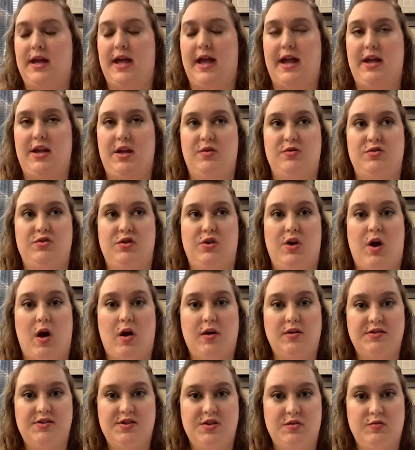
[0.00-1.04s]
And you should
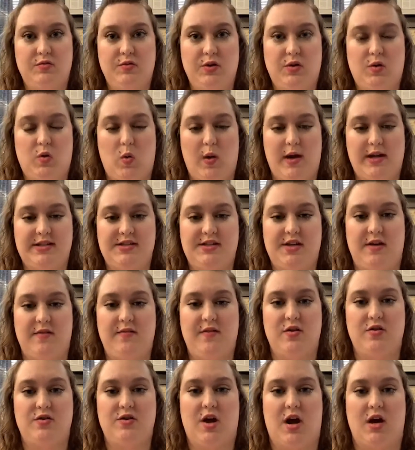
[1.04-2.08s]
also request of
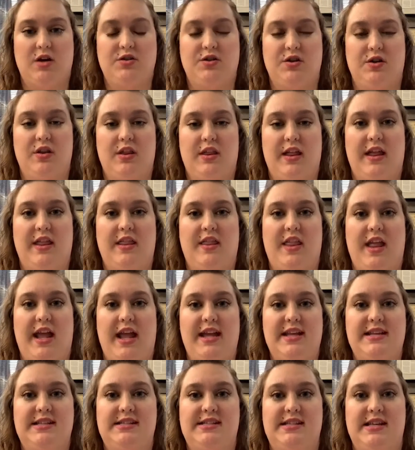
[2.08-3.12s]
your doctor that
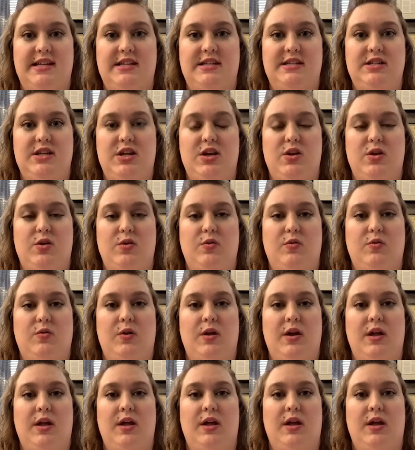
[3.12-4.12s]
they send you